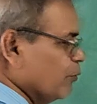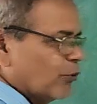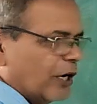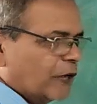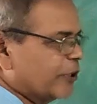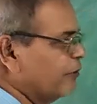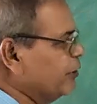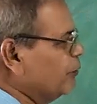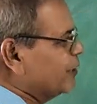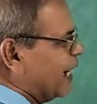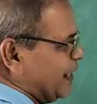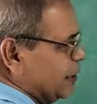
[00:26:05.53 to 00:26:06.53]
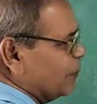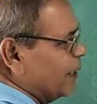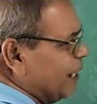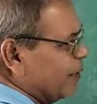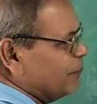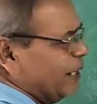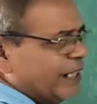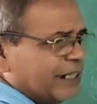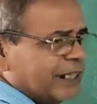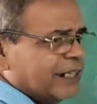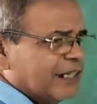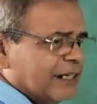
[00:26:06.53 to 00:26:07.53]
you rule out. Now you will be satisfied that
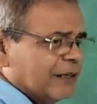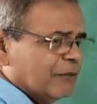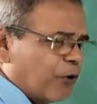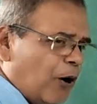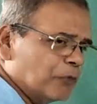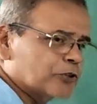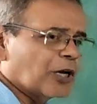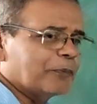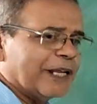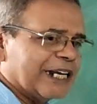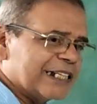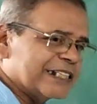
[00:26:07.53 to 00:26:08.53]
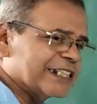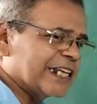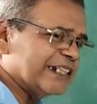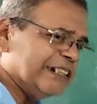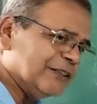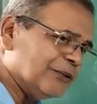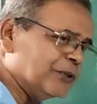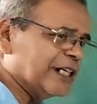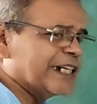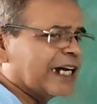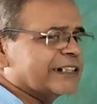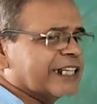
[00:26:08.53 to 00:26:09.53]
many forms of energies are
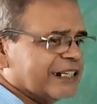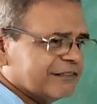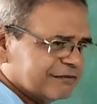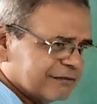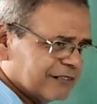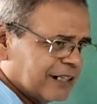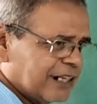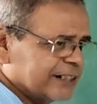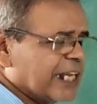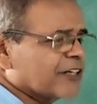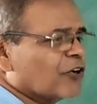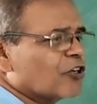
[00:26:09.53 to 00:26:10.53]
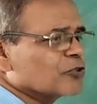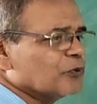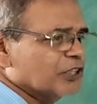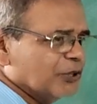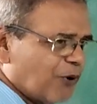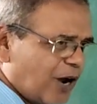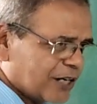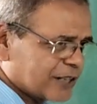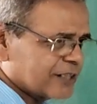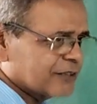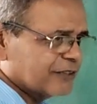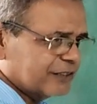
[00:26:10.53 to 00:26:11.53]
included and their corresponding
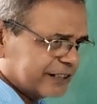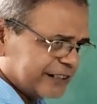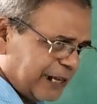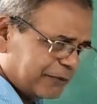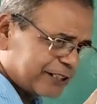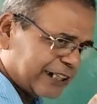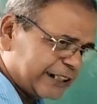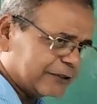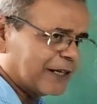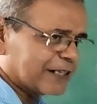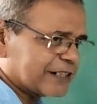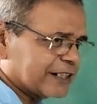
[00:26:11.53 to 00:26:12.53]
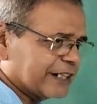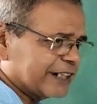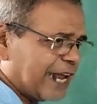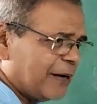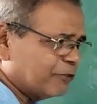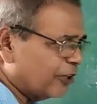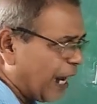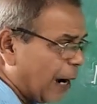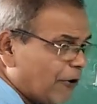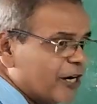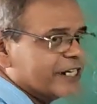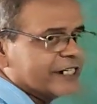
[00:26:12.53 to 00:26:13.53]
works. So you have satisfaction that I have not
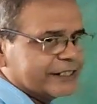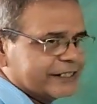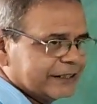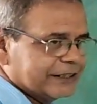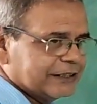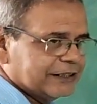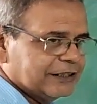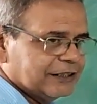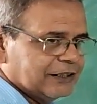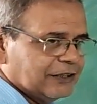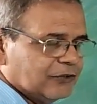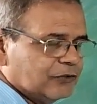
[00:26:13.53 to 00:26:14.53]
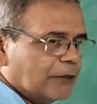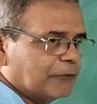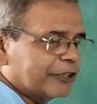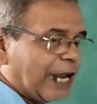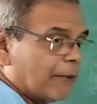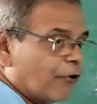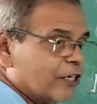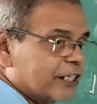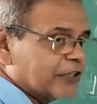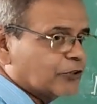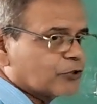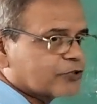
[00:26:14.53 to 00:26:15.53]
avoided. We have not
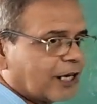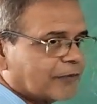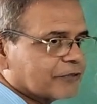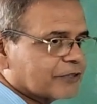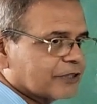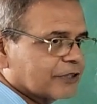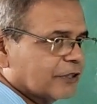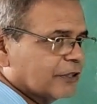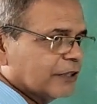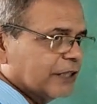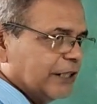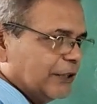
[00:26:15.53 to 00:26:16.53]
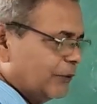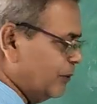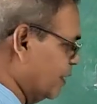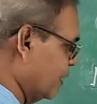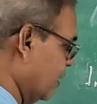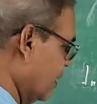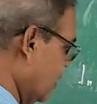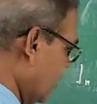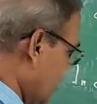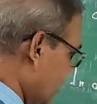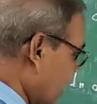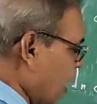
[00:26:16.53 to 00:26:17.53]
avoided those terms. Included.
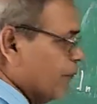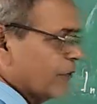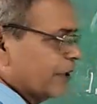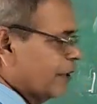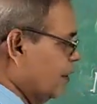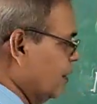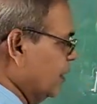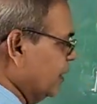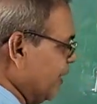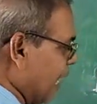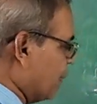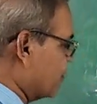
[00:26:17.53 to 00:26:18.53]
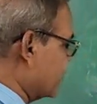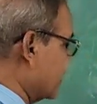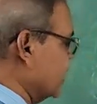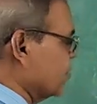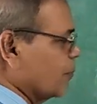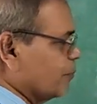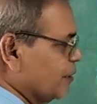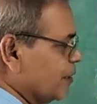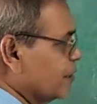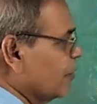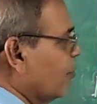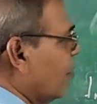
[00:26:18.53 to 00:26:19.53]
Now, in absence of
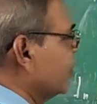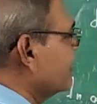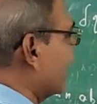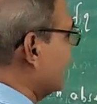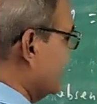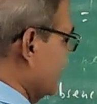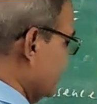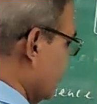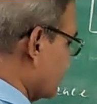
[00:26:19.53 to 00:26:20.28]
this, or you write